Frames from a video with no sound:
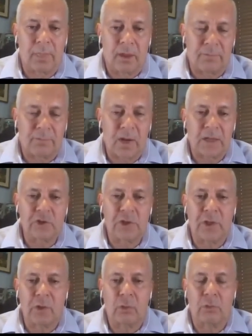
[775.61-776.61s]

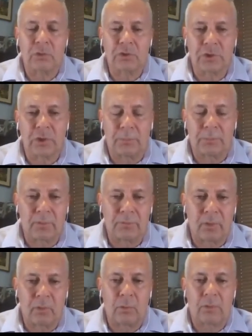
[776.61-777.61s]
fractionated ownership of
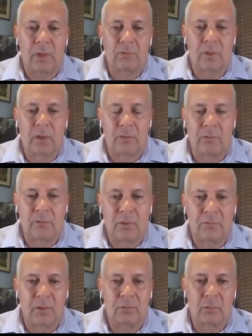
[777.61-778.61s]
the whole
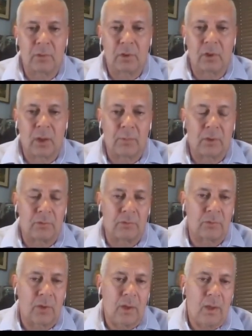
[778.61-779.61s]
170 square
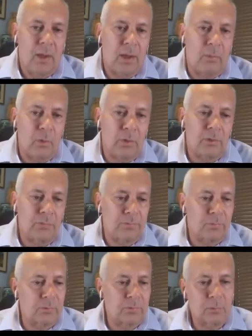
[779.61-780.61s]
kilometers. And we're the
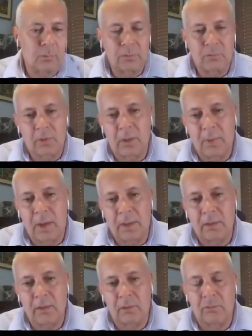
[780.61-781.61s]
first ones to come
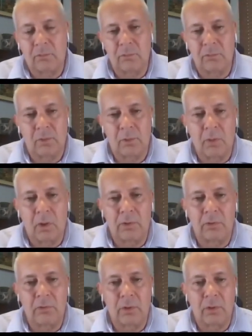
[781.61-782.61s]
at this using
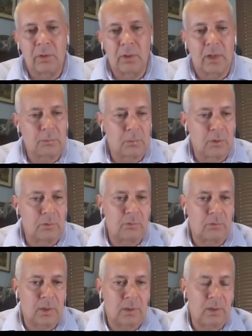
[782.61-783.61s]
modern
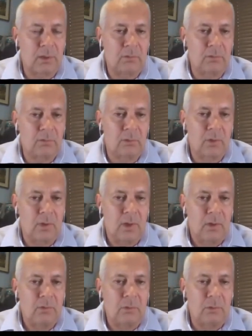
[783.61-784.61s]
exploration techniques to